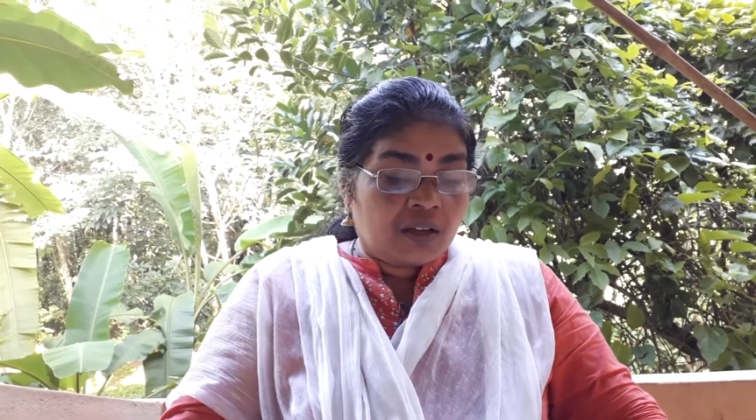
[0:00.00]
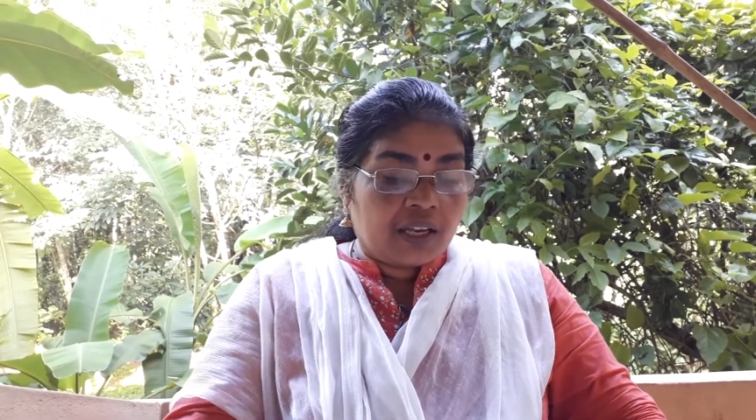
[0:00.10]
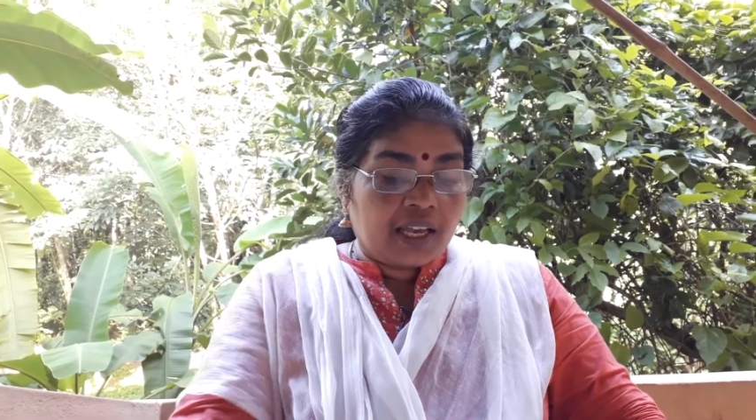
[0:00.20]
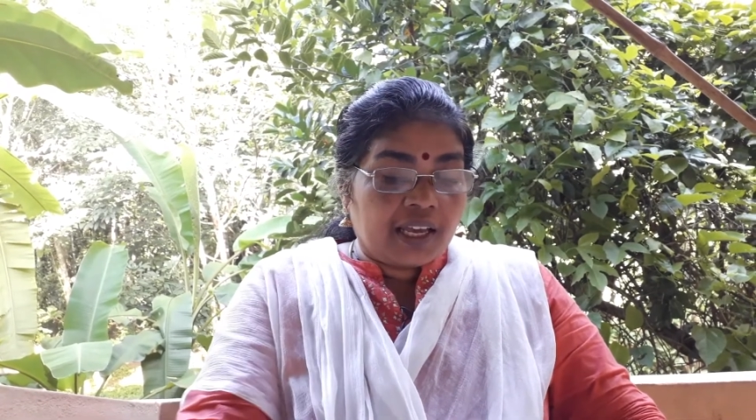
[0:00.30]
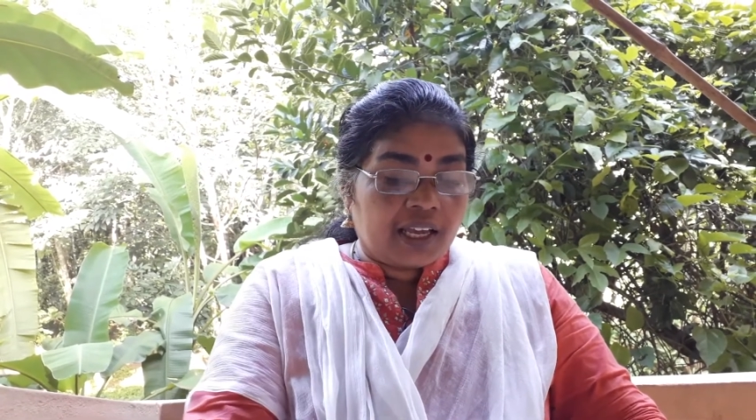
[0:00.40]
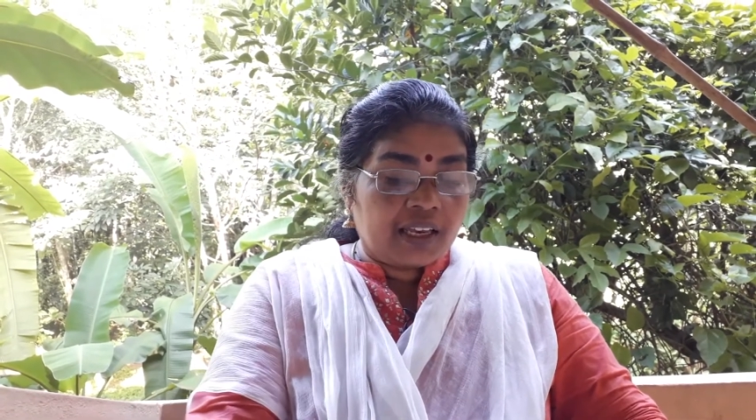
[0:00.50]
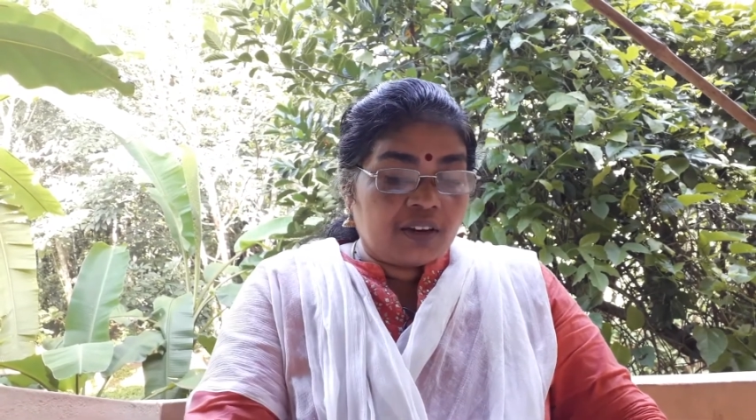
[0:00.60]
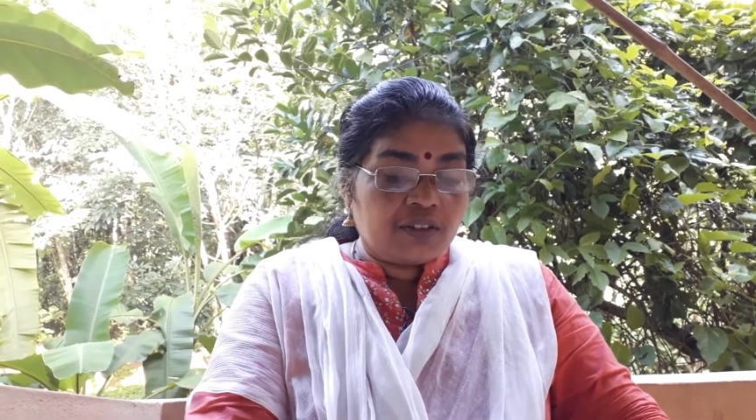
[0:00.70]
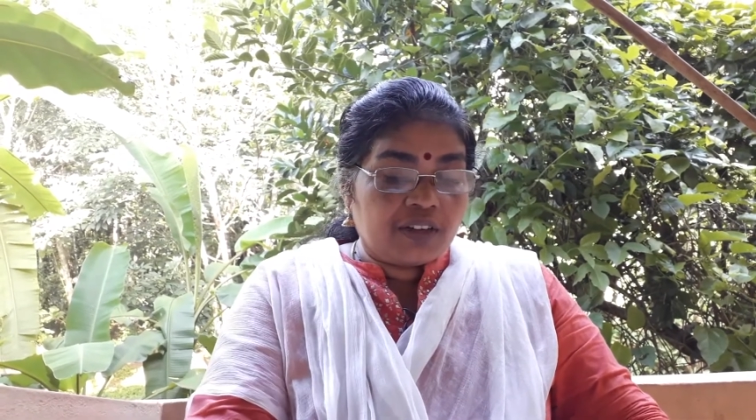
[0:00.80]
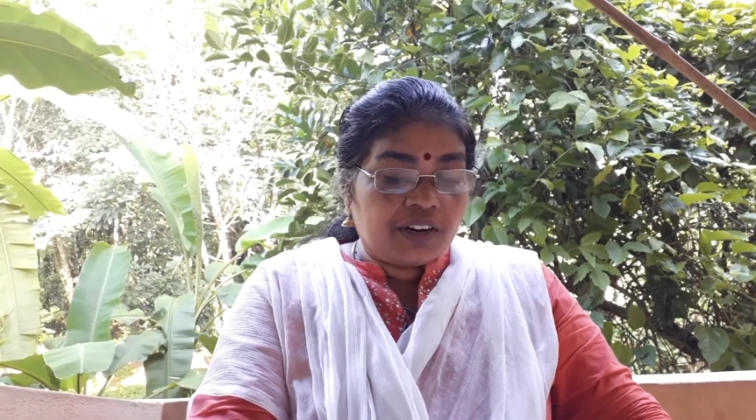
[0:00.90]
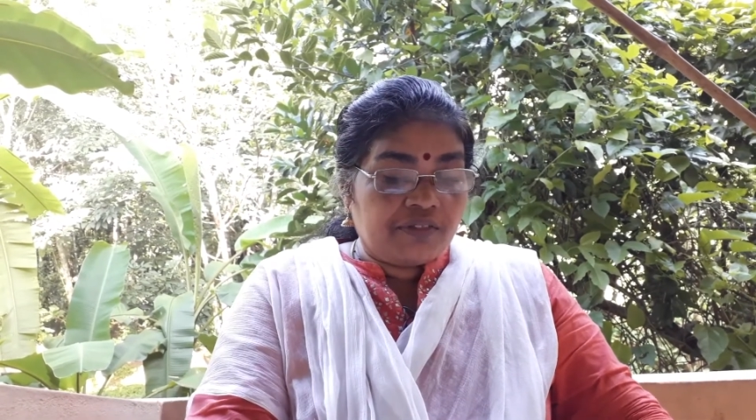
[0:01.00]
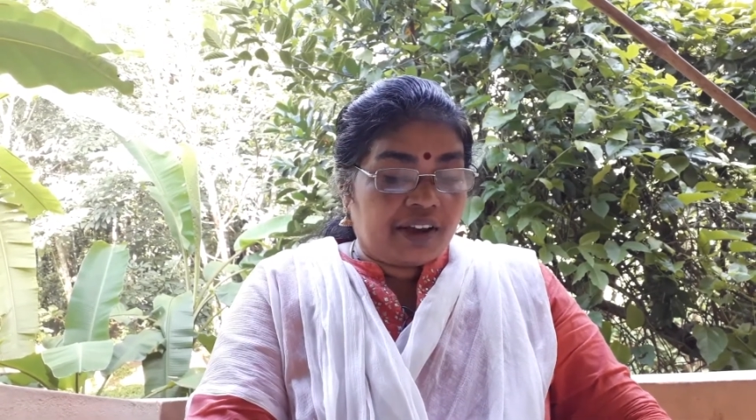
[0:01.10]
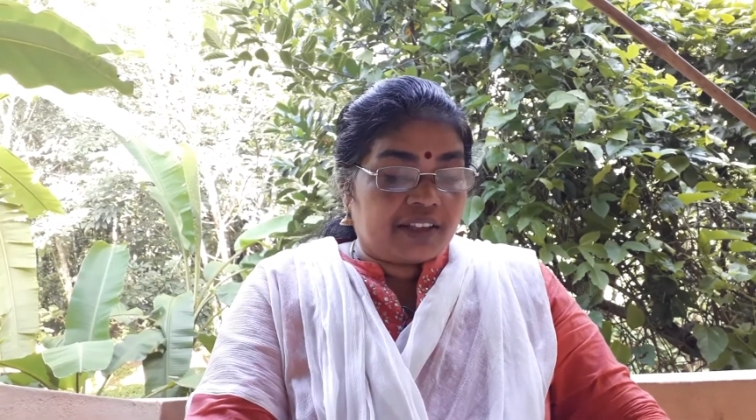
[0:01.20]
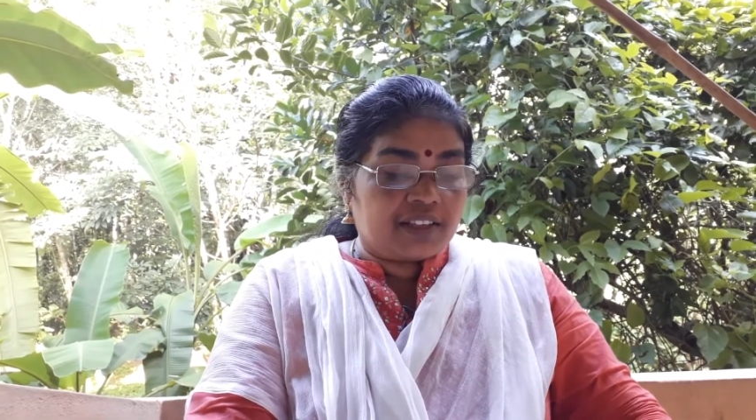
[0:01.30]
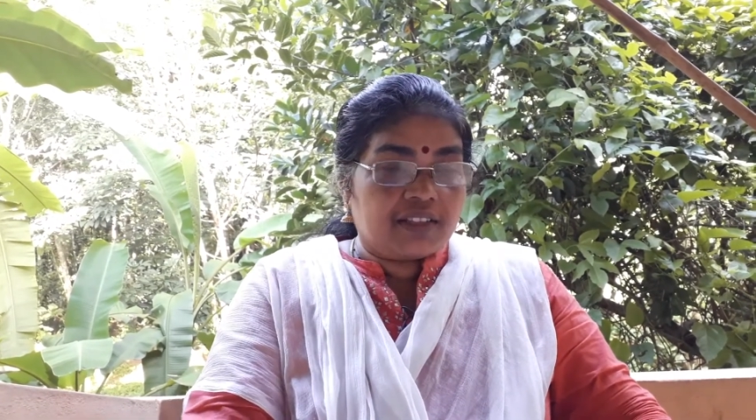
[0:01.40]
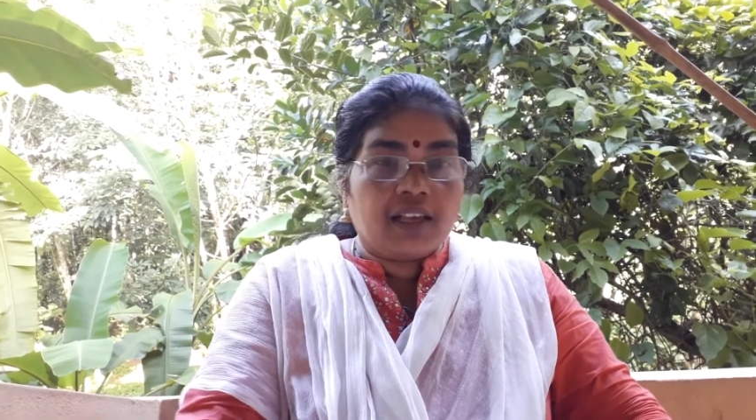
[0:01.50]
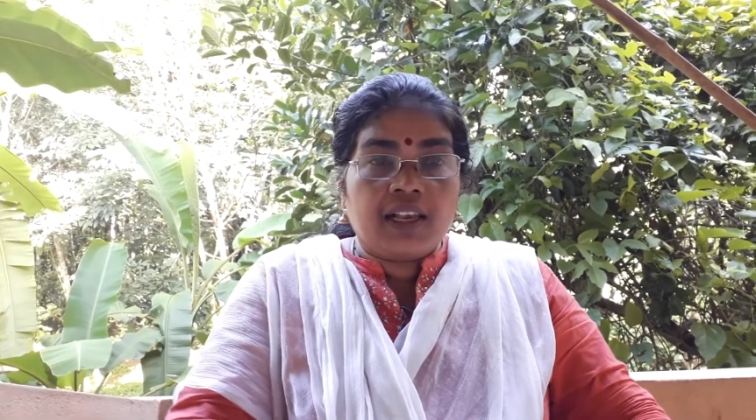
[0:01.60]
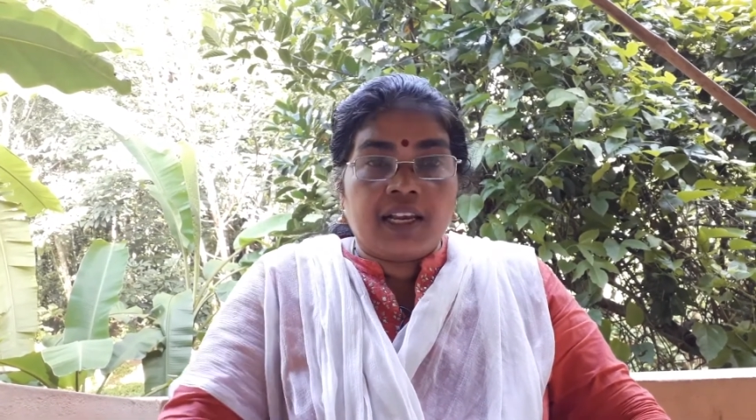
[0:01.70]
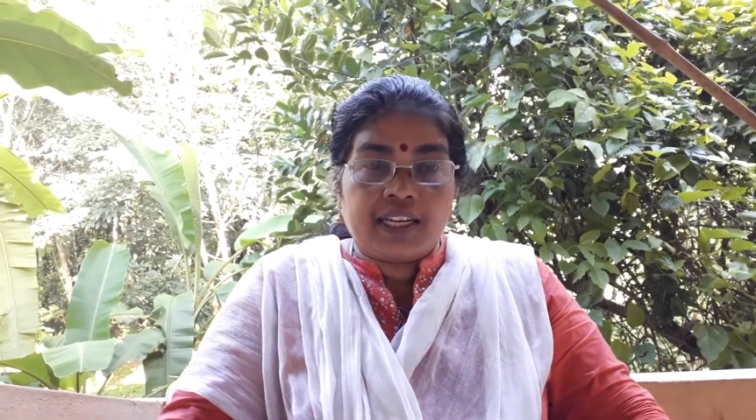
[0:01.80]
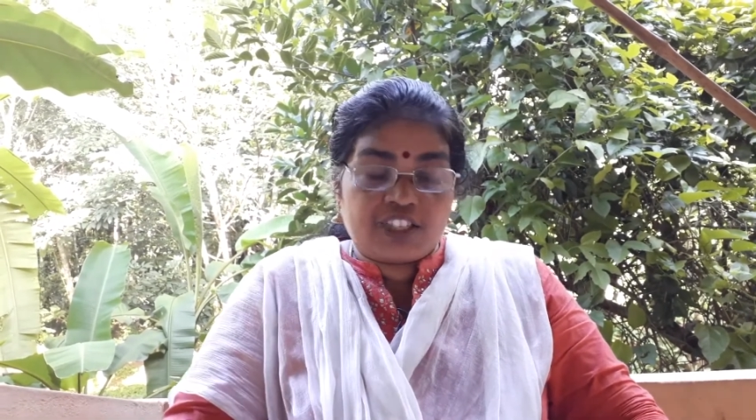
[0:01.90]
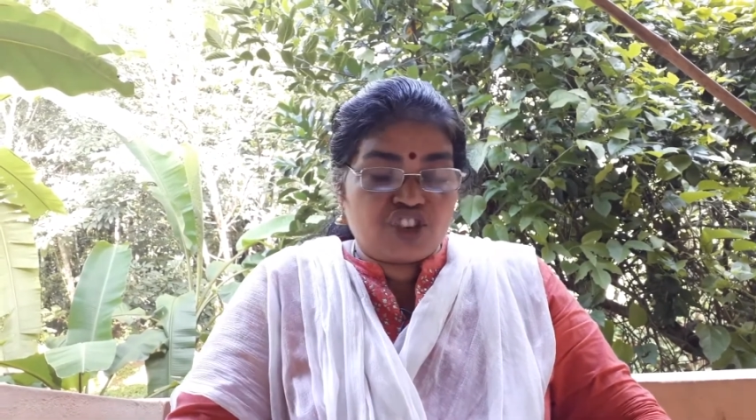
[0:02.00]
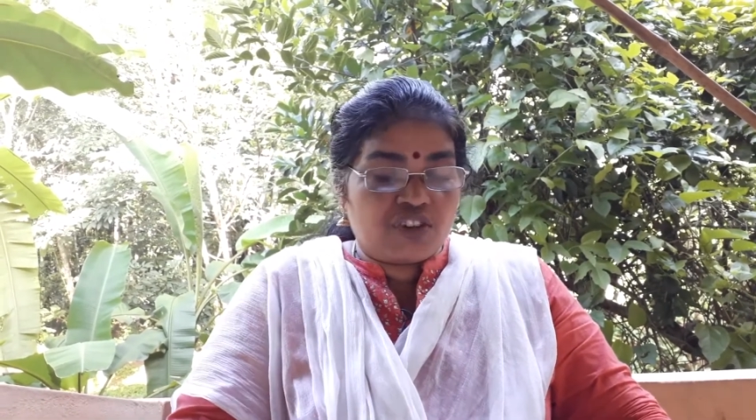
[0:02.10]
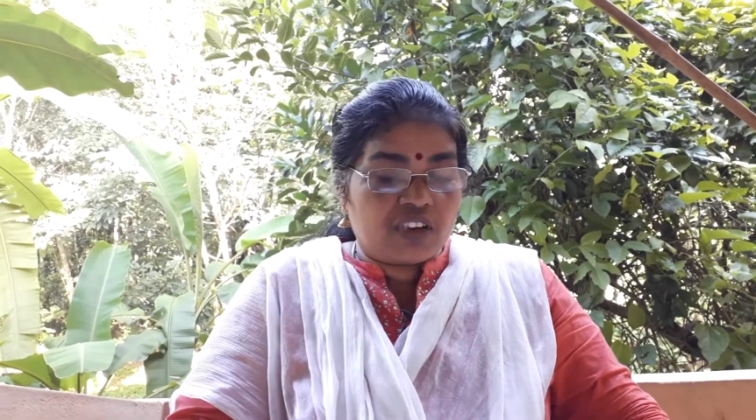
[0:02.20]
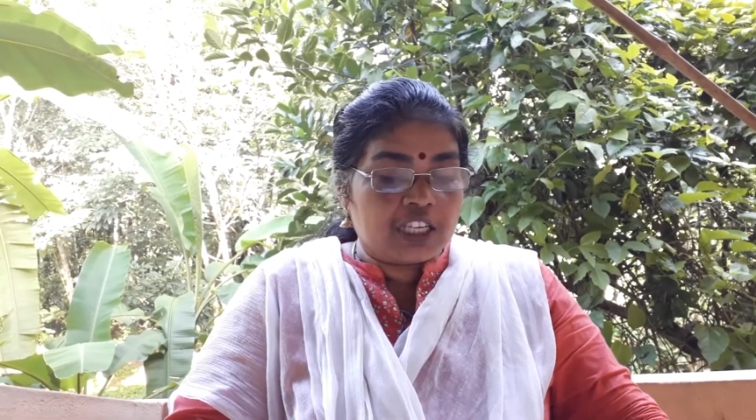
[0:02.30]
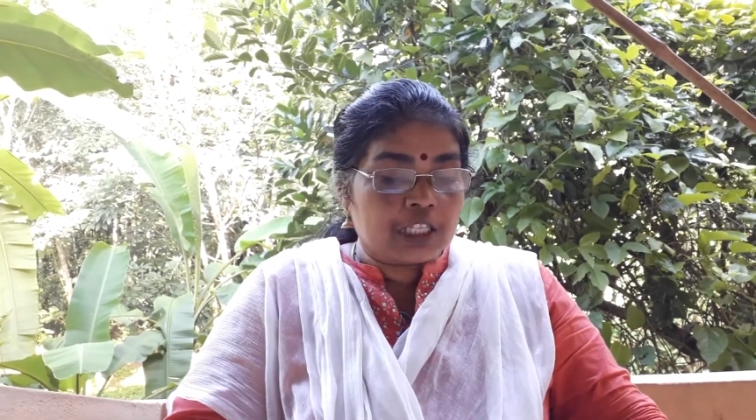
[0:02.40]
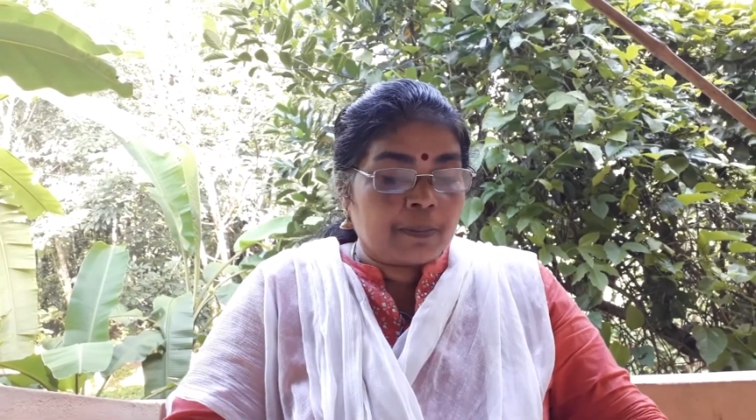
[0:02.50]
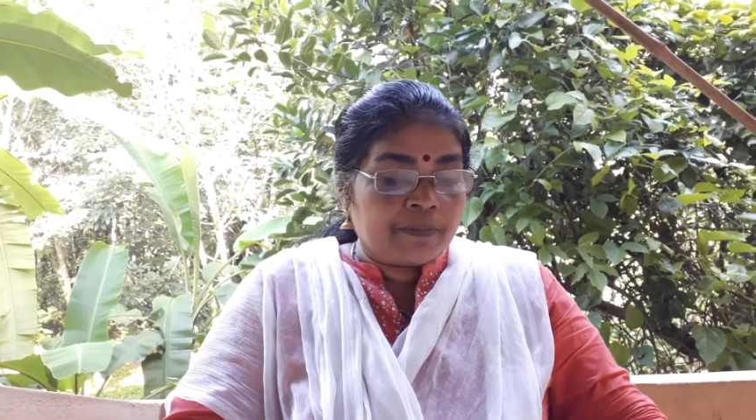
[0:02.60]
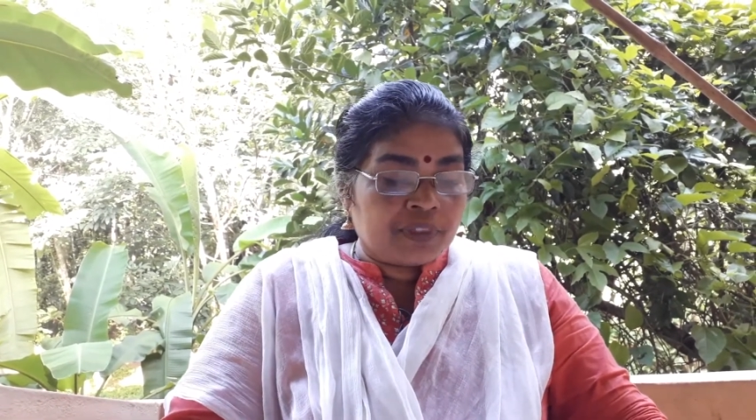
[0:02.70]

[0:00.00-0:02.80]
Okay, let us revise.